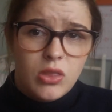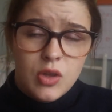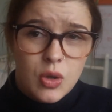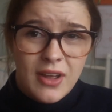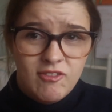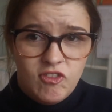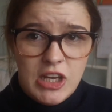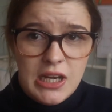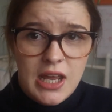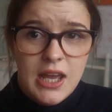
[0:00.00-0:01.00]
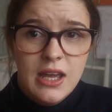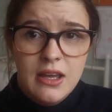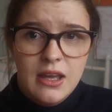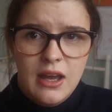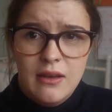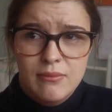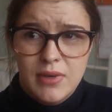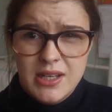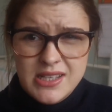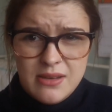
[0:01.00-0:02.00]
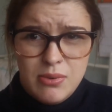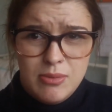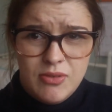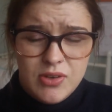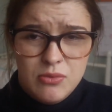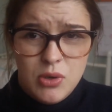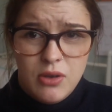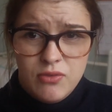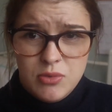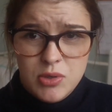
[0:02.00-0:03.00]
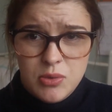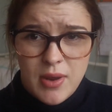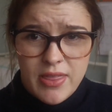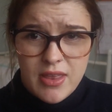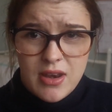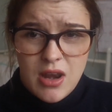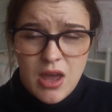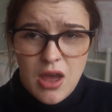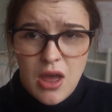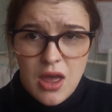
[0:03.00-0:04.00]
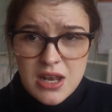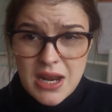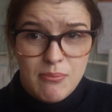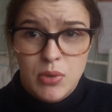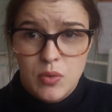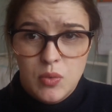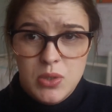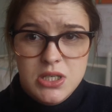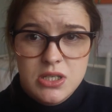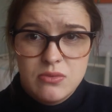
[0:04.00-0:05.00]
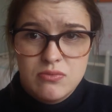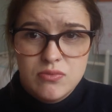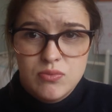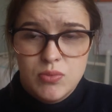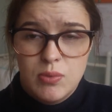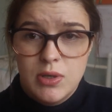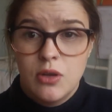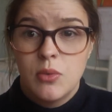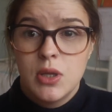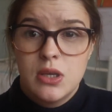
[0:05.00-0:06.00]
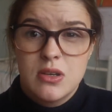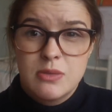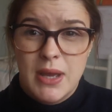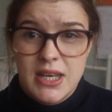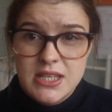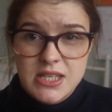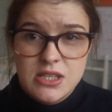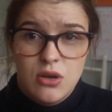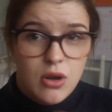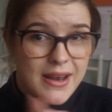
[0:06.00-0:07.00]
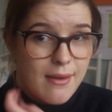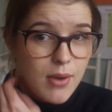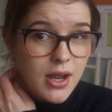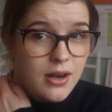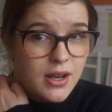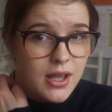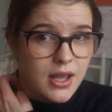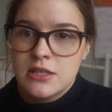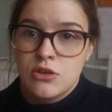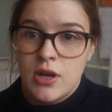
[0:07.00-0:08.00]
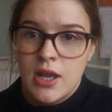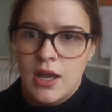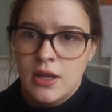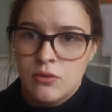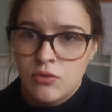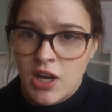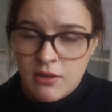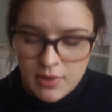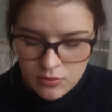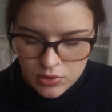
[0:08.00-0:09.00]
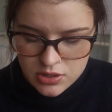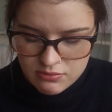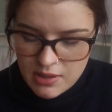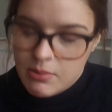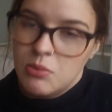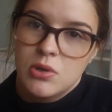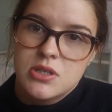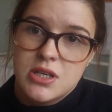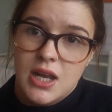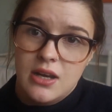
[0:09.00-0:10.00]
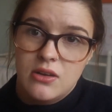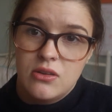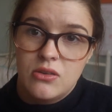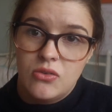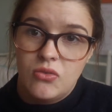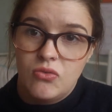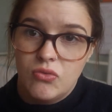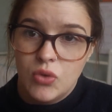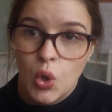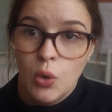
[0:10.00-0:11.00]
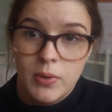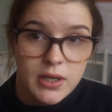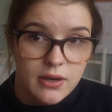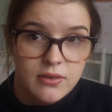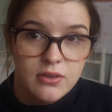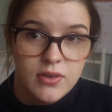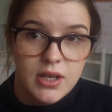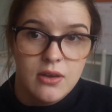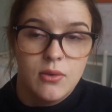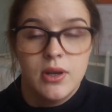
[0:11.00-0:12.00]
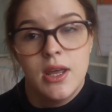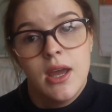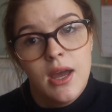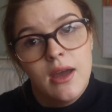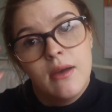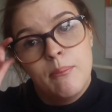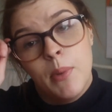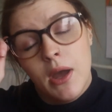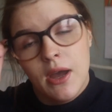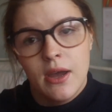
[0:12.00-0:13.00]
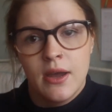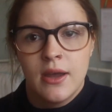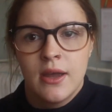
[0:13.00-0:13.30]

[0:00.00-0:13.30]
You can't feel it. I'd say it probably feels more comfortable to wear than a tampon, which is probably not what you expect. It's a lot lower. It's great. I'd recommend maybe watching Hannah's Hormone Diaries video on it, but